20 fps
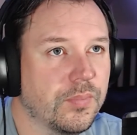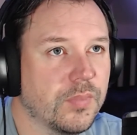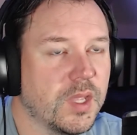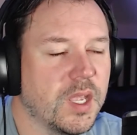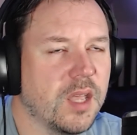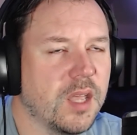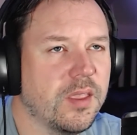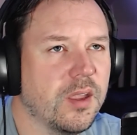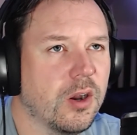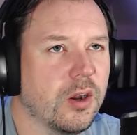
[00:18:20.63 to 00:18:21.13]

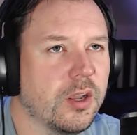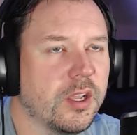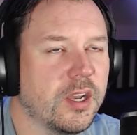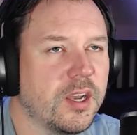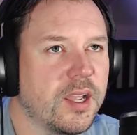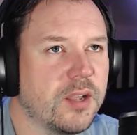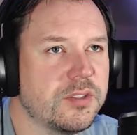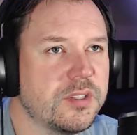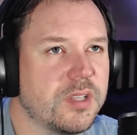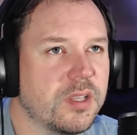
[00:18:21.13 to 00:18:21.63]
Yeah, they already
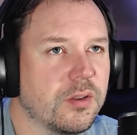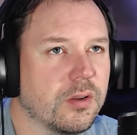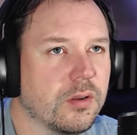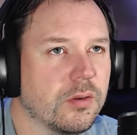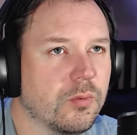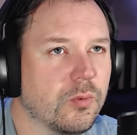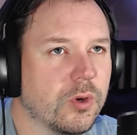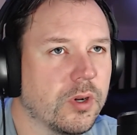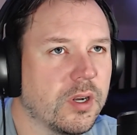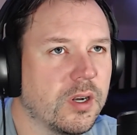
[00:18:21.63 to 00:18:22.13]
announced that
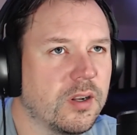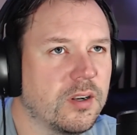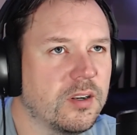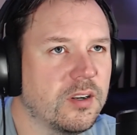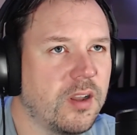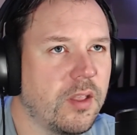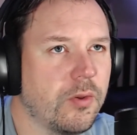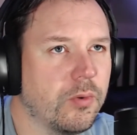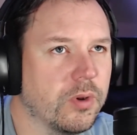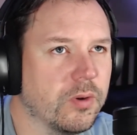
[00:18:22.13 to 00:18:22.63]
they're working on
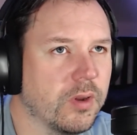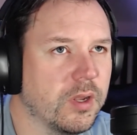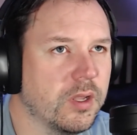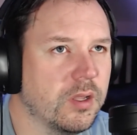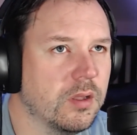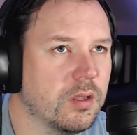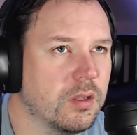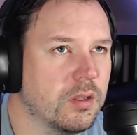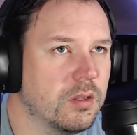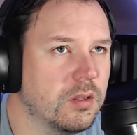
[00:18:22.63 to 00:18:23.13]
another one, right?